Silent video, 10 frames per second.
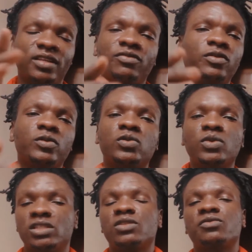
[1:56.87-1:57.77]
if you
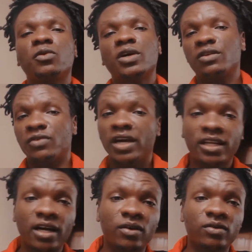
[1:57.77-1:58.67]
switch to 4K right
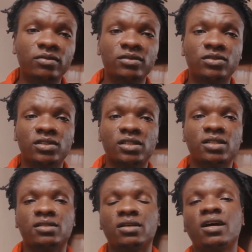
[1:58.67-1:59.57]
now,
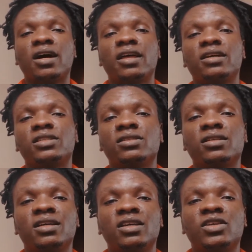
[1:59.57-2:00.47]
chances are high that
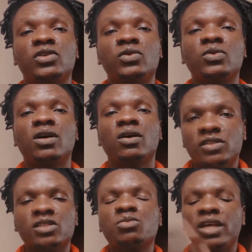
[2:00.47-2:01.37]
you'll
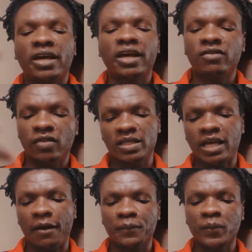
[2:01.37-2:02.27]
just be ahead of the
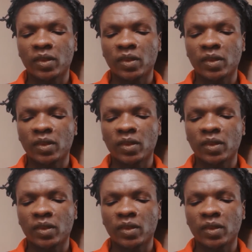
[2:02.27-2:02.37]
time.